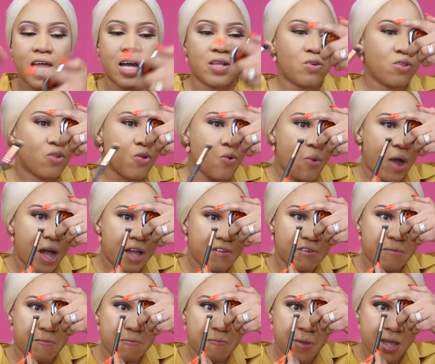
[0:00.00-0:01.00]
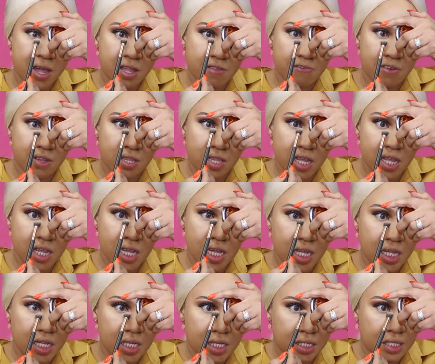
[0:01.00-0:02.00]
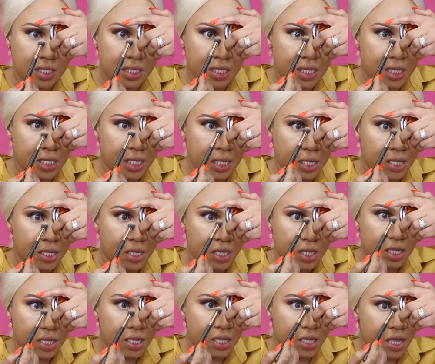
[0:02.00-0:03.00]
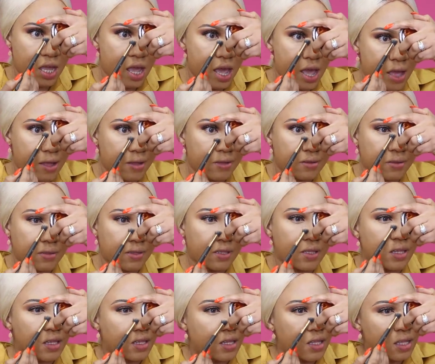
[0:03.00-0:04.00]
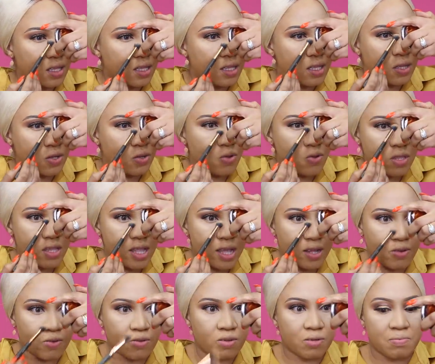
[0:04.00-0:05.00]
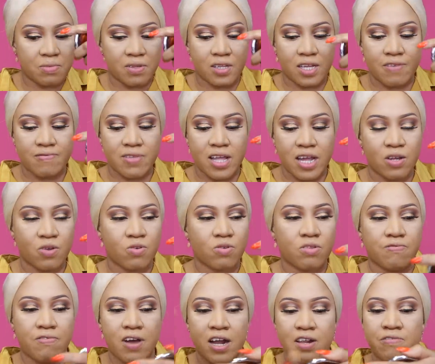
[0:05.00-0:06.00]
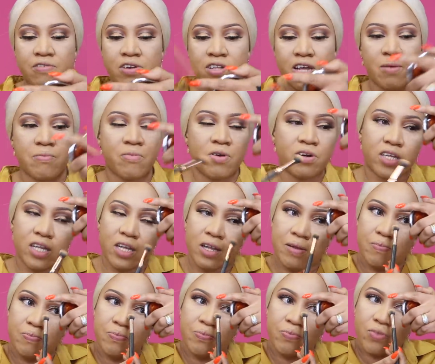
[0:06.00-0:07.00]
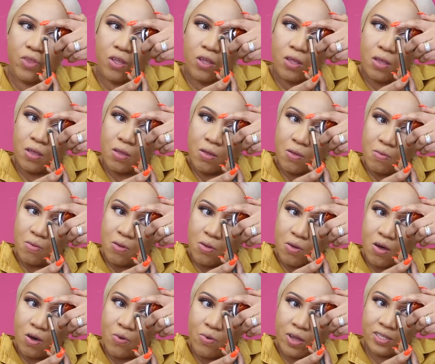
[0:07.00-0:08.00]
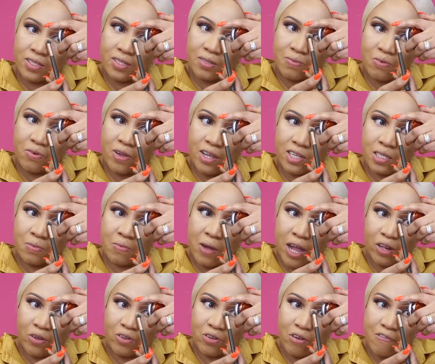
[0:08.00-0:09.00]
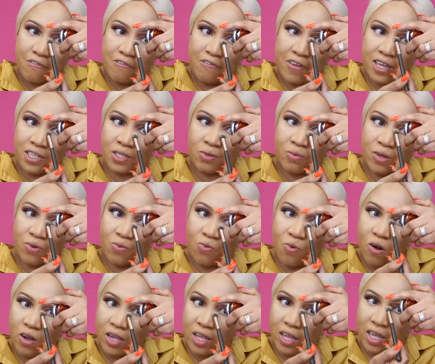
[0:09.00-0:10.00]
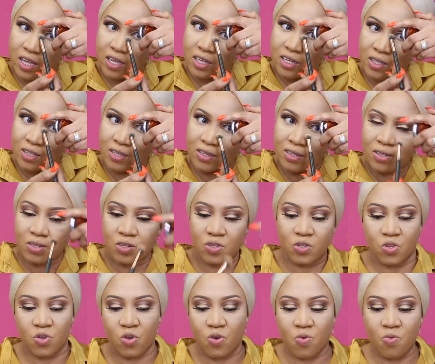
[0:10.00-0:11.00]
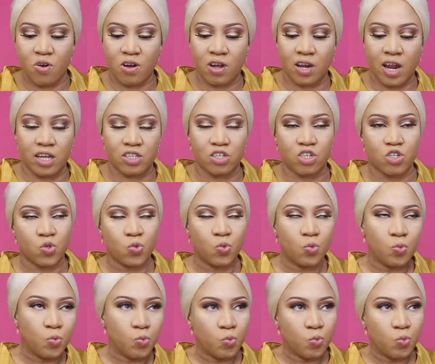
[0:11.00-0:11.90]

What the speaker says: I don't know why I even paid for this. Okay. Good then, give them good value for their money. Always put a smile on your face when walking. Don't walk like this.